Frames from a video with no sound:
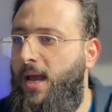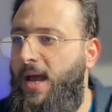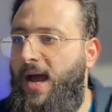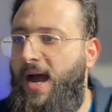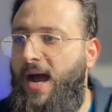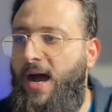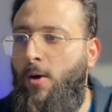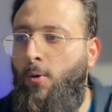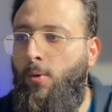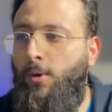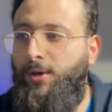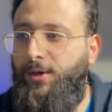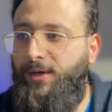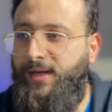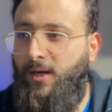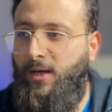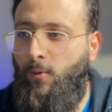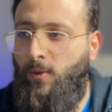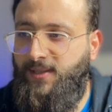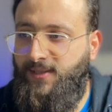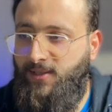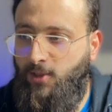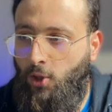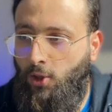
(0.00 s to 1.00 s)
our
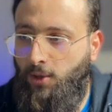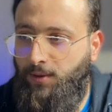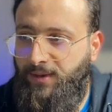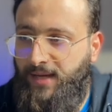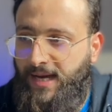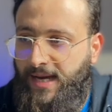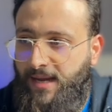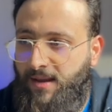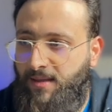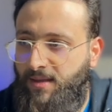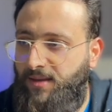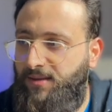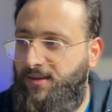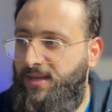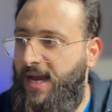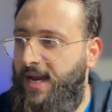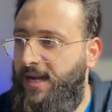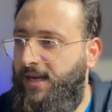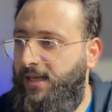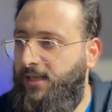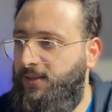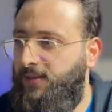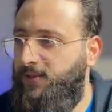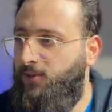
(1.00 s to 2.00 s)
request contains the
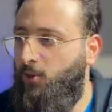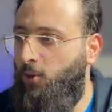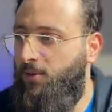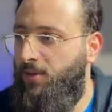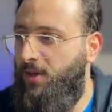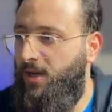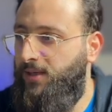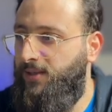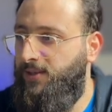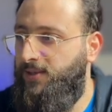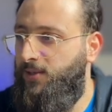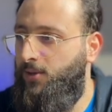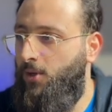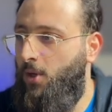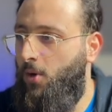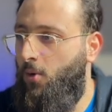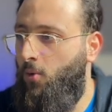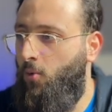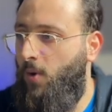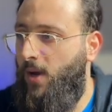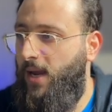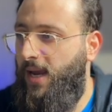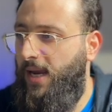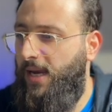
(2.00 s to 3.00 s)
tenant, so there is no
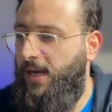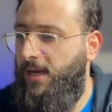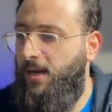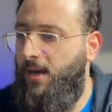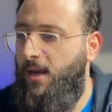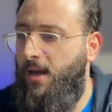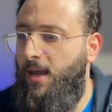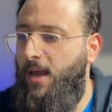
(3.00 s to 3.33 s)
way